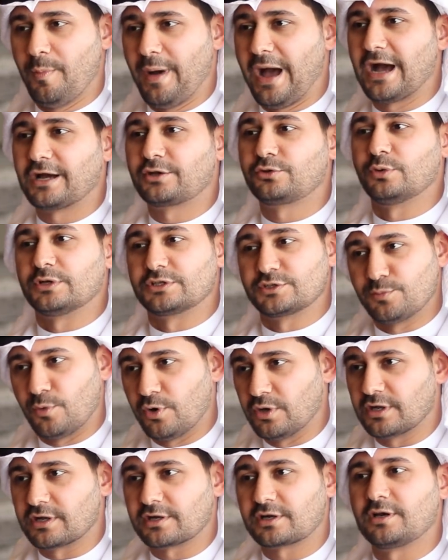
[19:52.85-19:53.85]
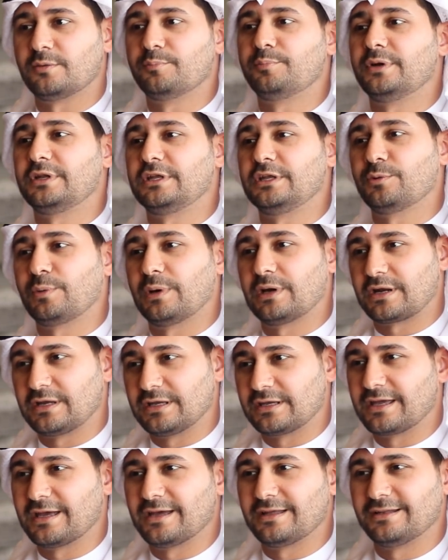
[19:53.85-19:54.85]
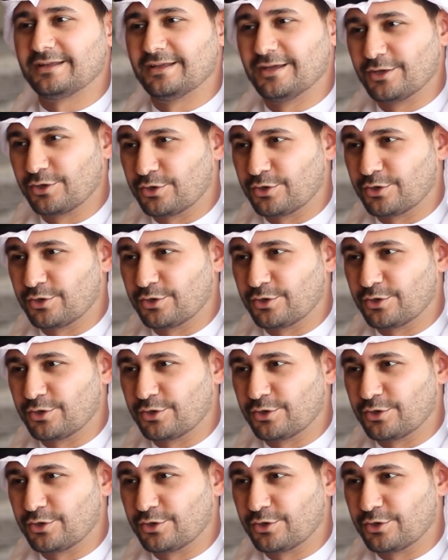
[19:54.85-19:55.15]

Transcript: back to a smaller company where he can